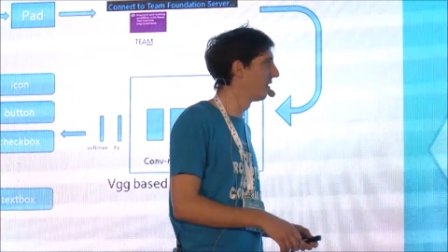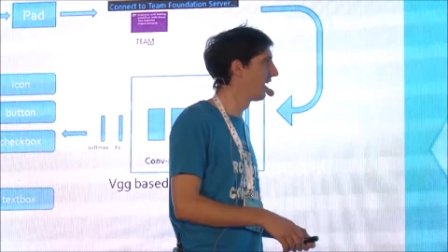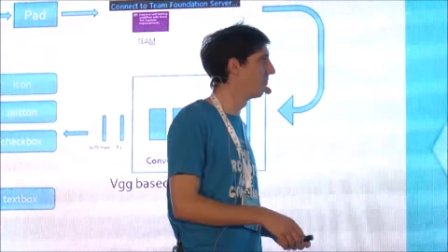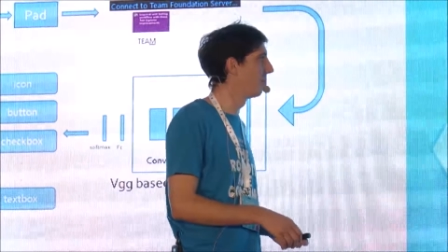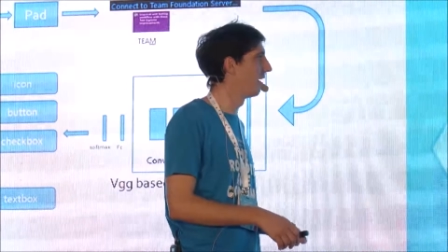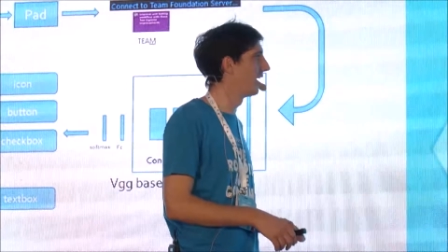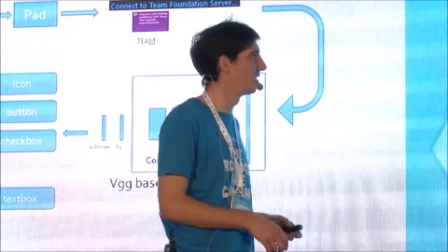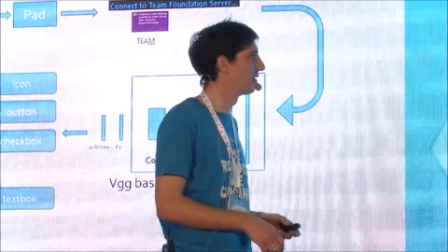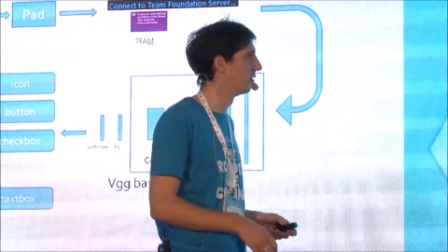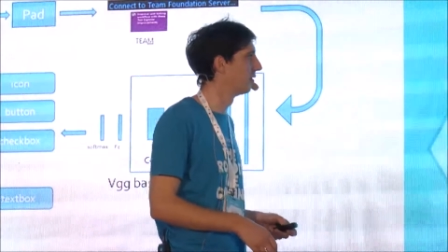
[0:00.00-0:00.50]

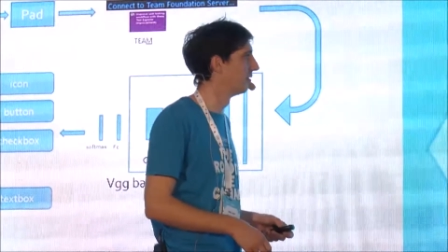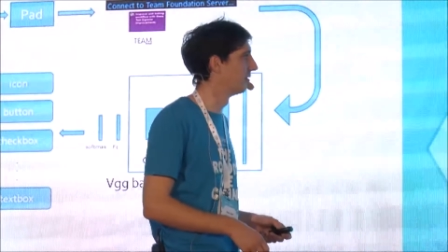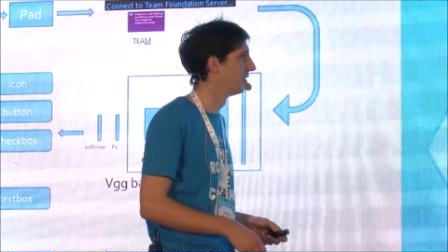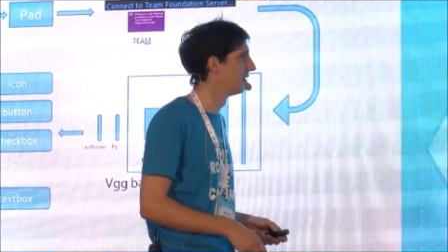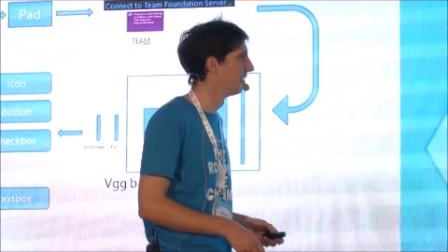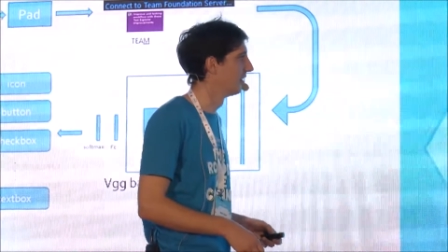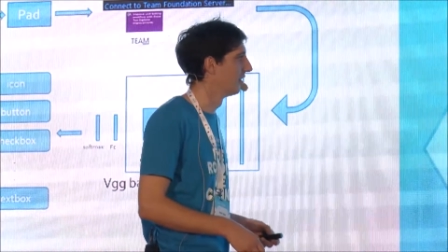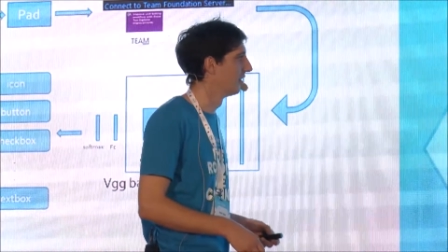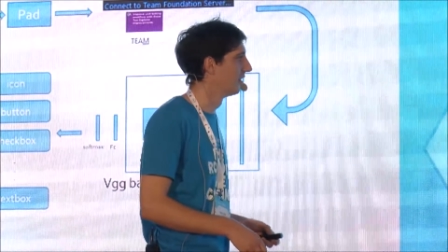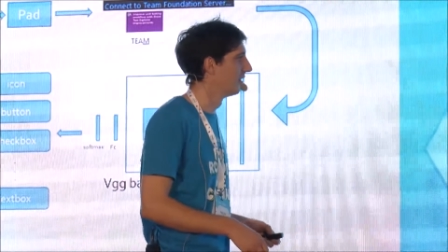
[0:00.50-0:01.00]
by 2.
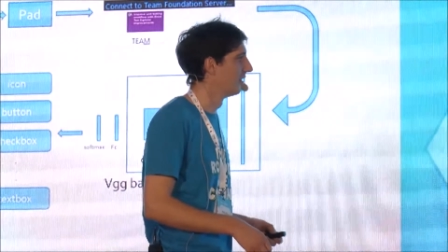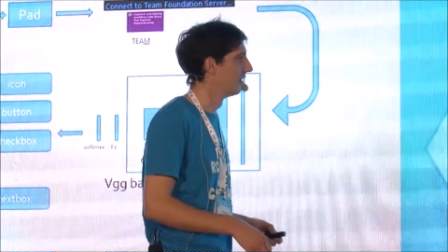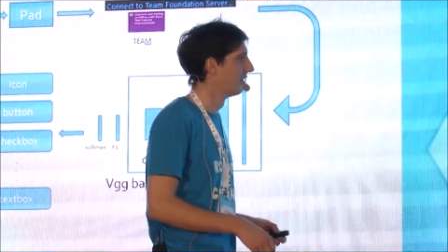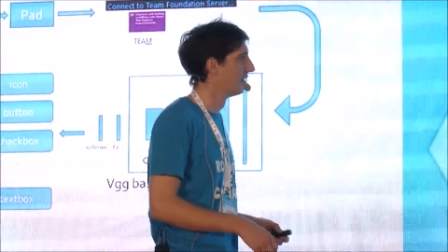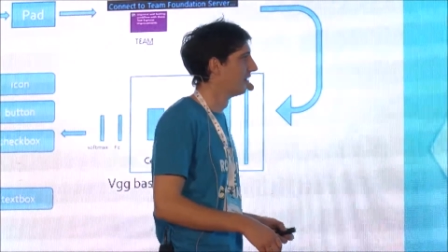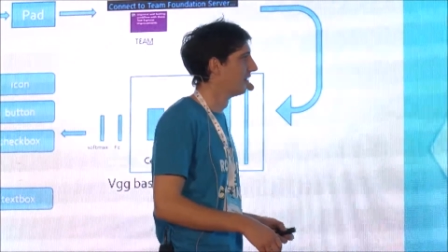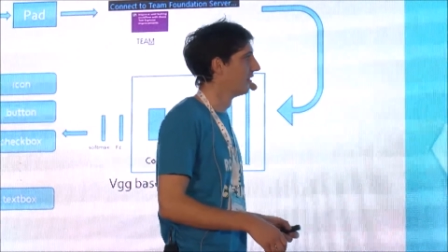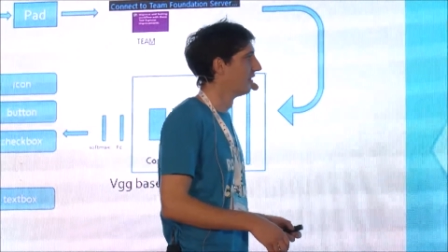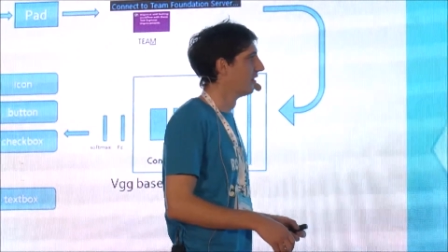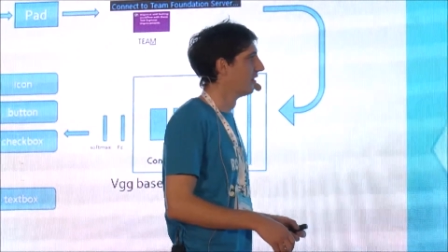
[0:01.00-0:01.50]

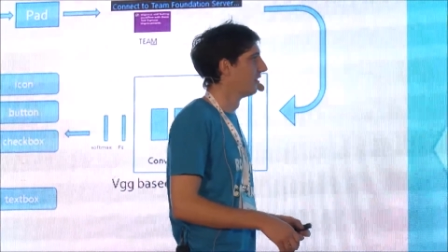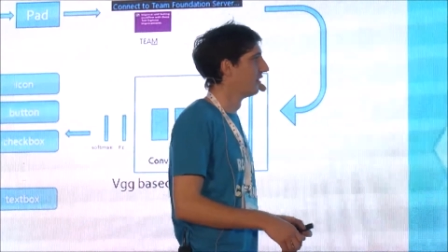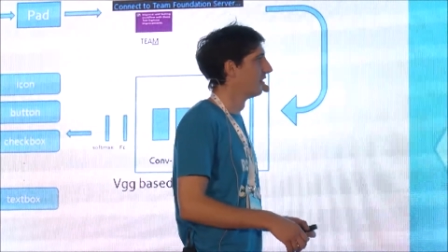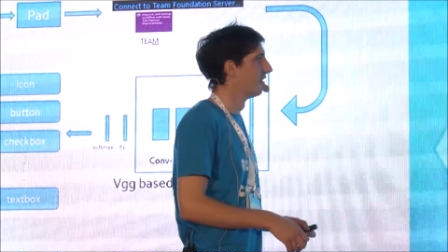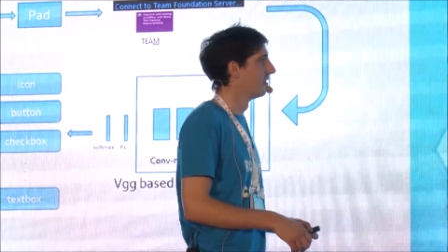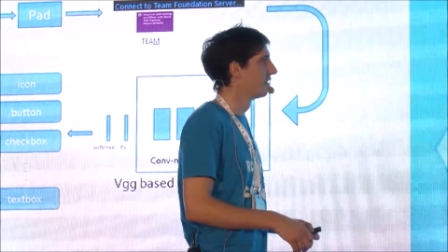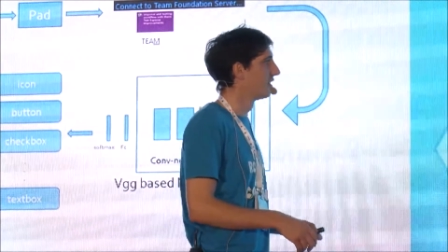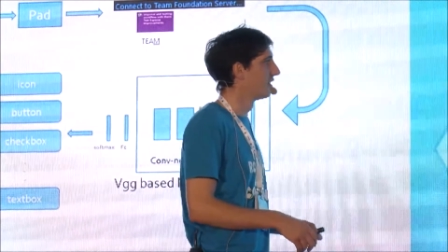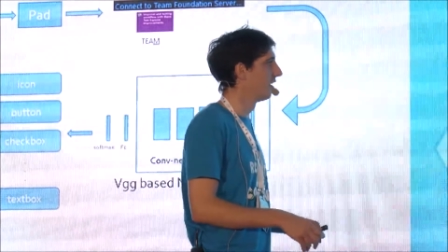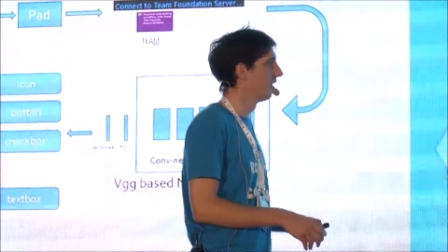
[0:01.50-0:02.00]

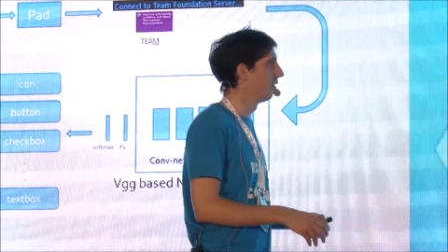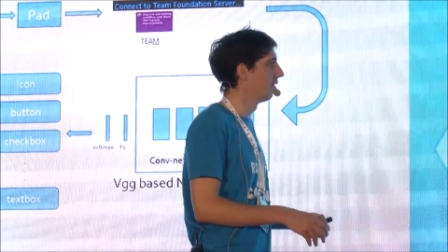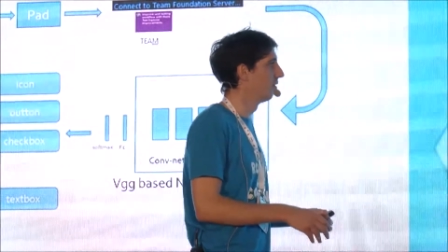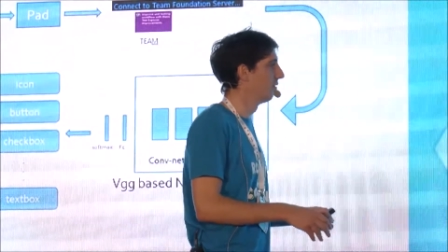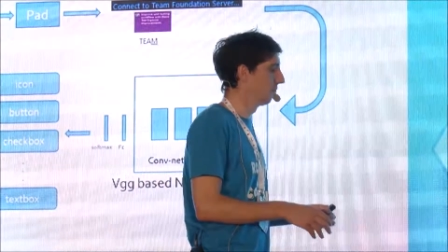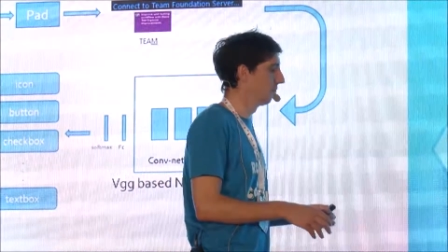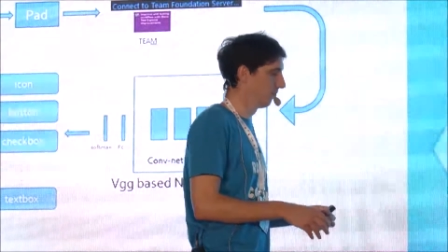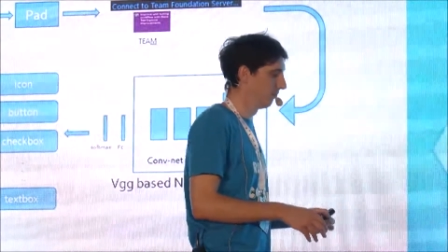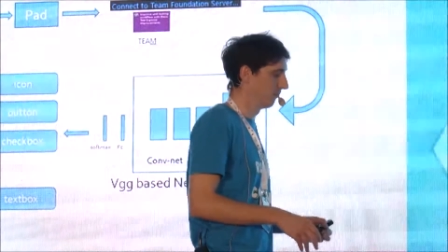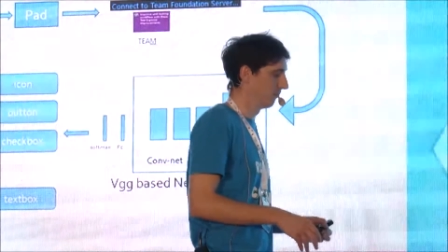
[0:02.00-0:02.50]
So